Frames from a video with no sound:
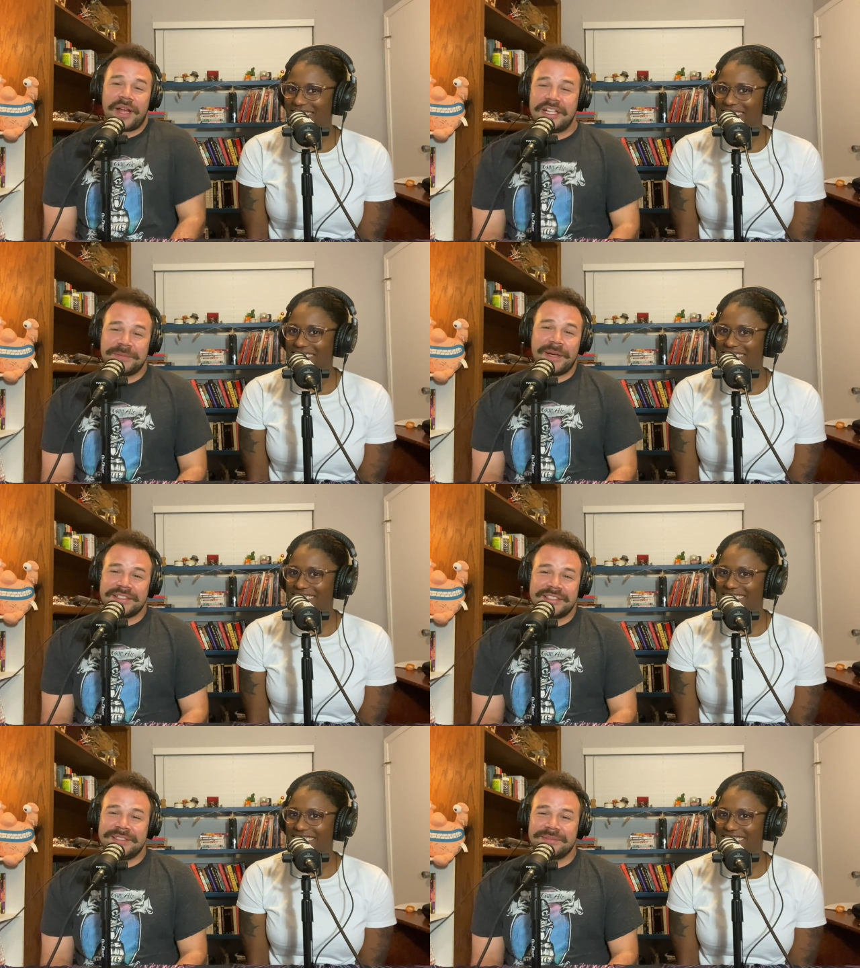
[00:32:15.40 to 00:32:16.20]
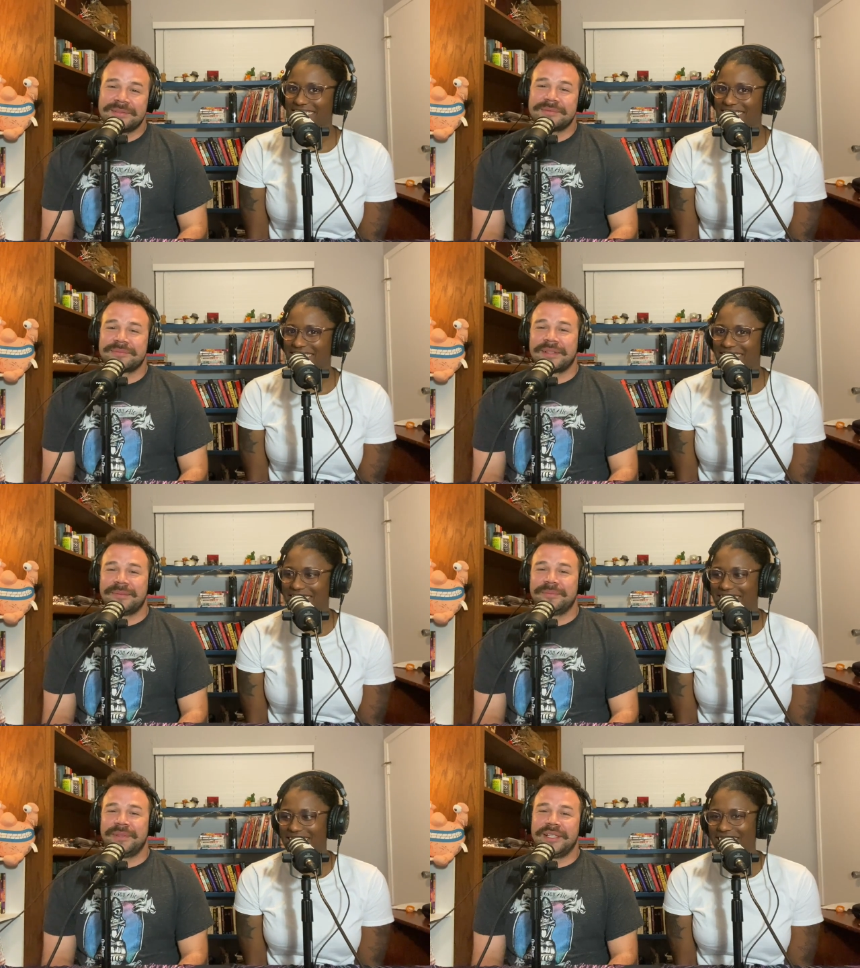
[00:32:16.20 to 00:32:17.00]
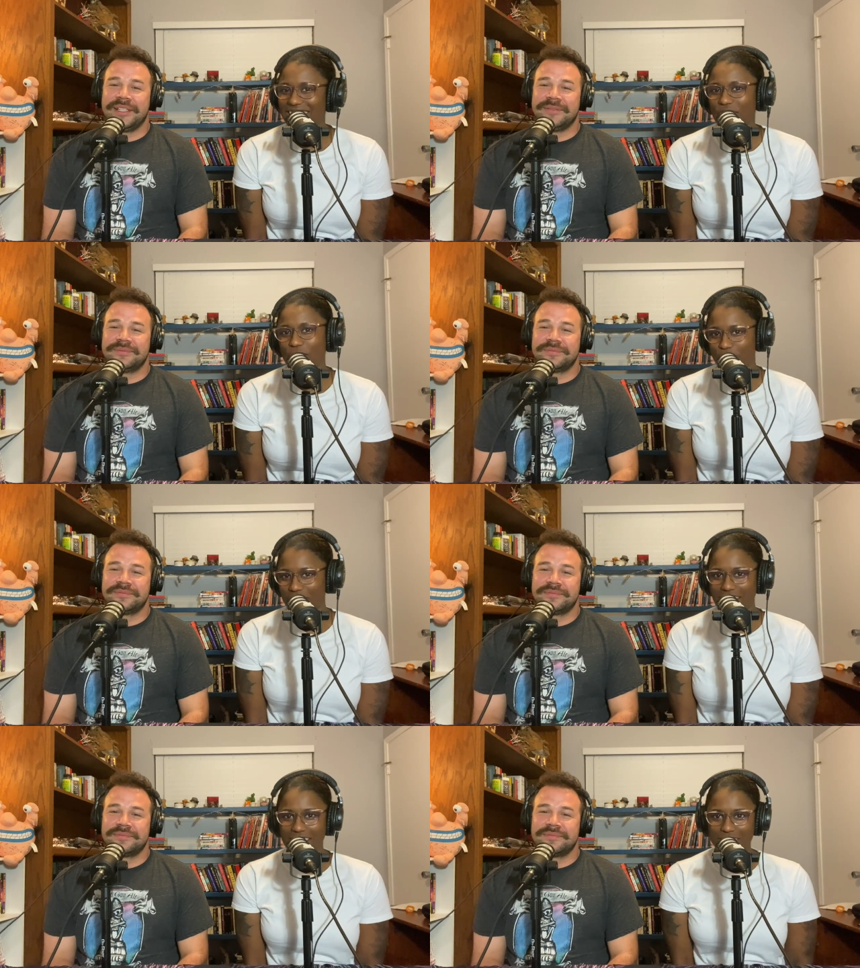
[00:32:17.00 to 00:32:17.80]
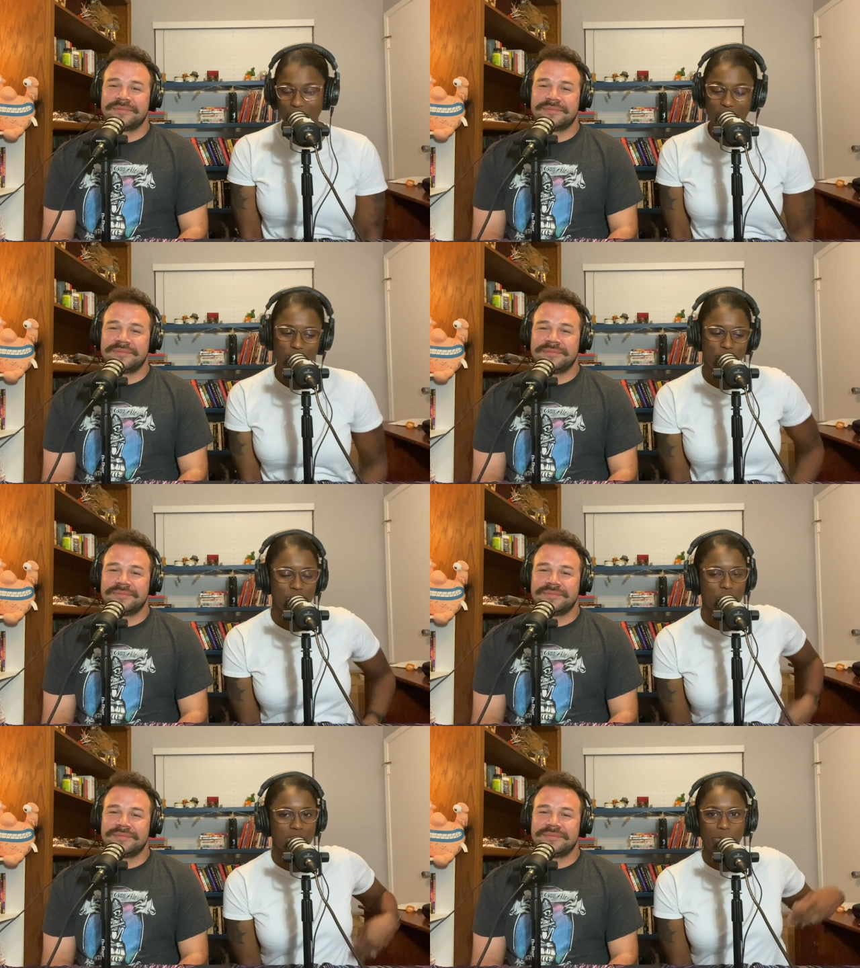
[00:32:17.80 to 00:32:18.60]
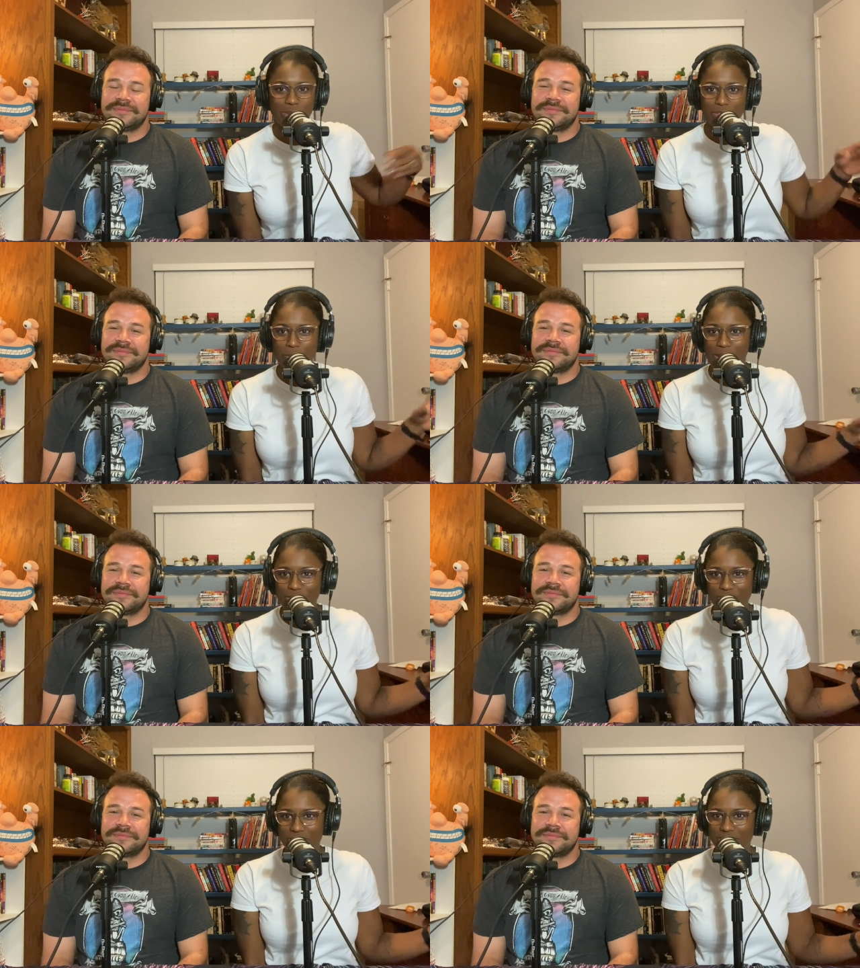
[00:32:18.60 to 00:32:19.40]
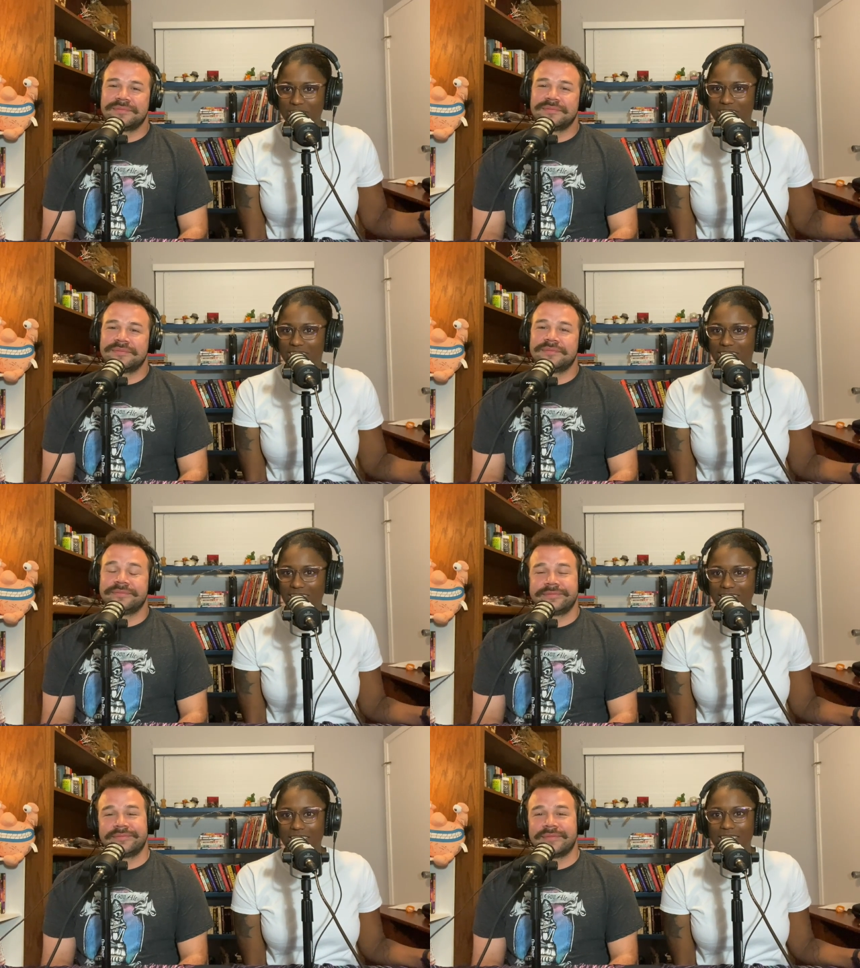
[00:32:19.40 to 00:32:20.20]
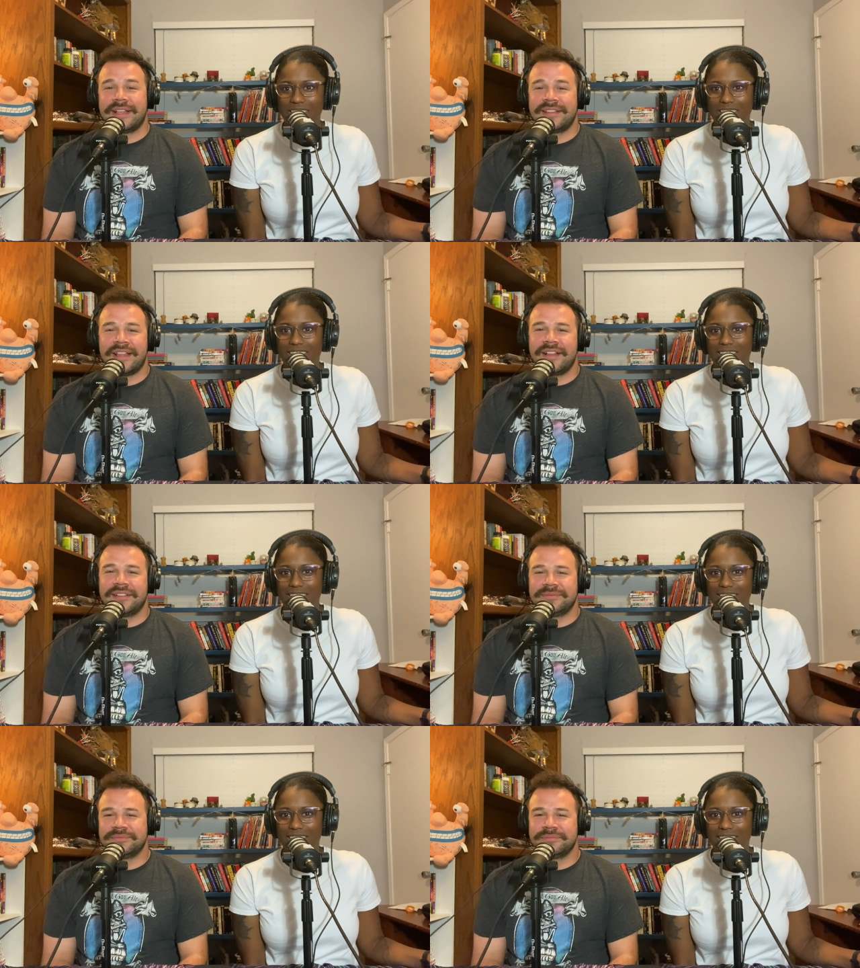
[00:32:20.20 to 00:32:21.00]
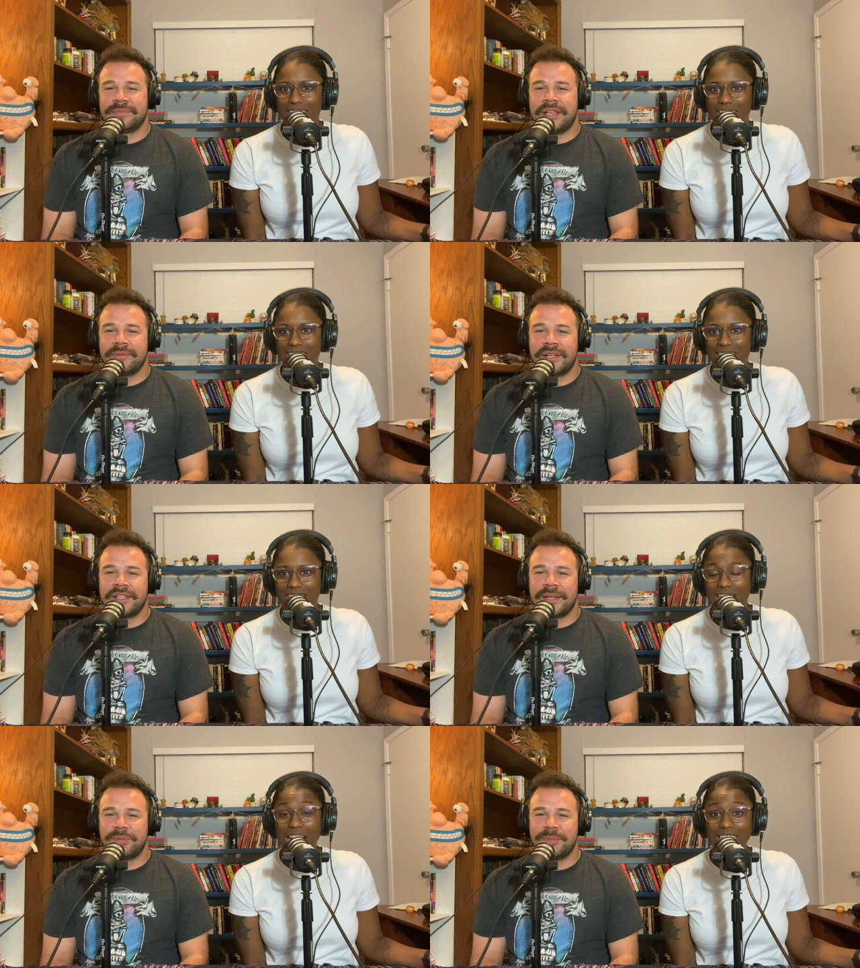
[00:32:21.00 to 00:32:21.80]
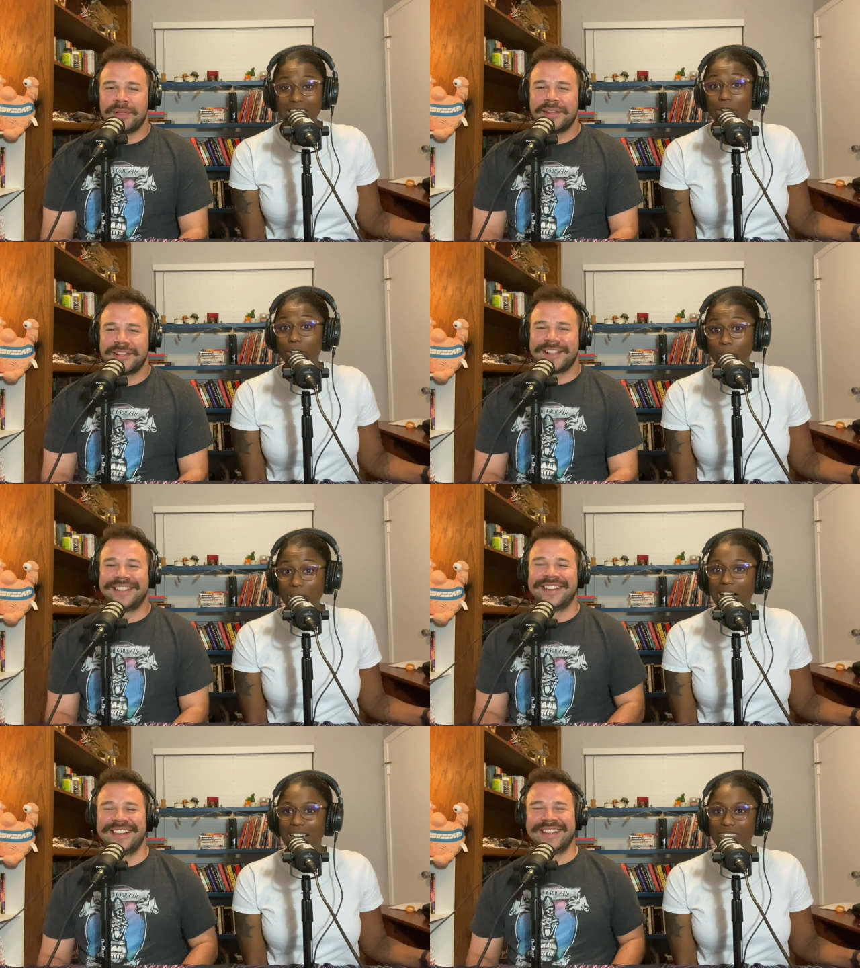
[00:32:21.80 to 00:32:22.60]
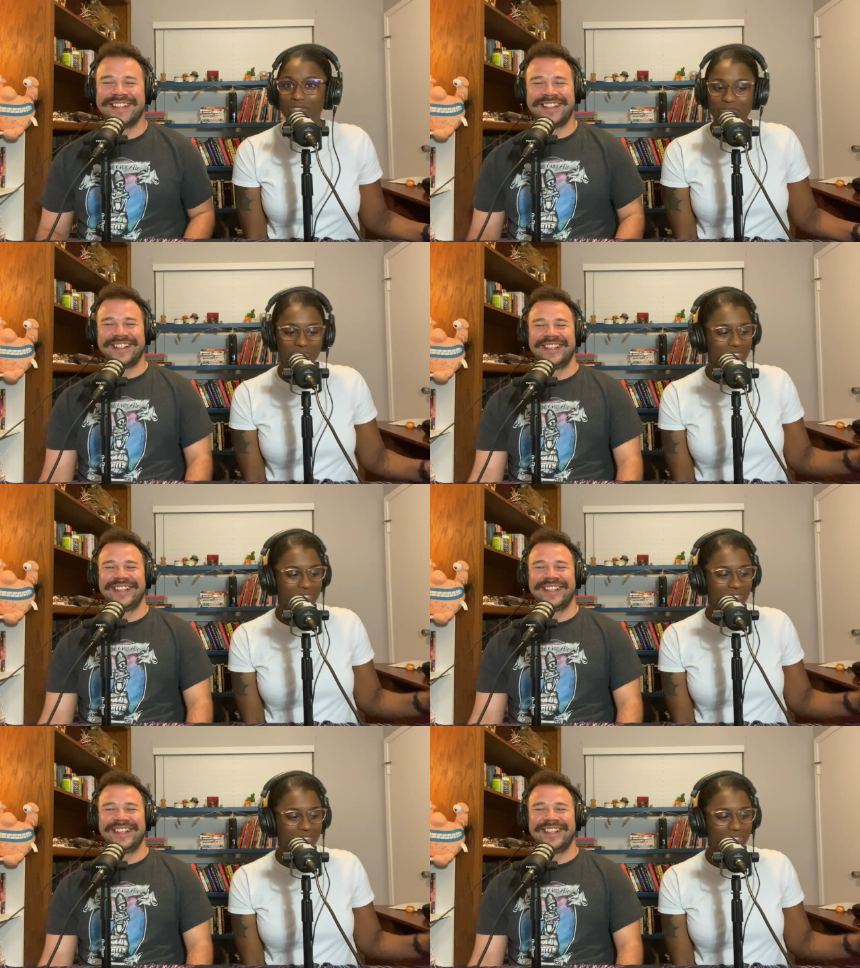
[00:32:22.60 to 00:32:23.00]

Speaker 1: They're kind of spicy, but.
Speaker 2: You haven't read it yet. You just looked up the pictures. That,
Speaker 1: man, why you got
Speaker 2: to. It's got a good plot.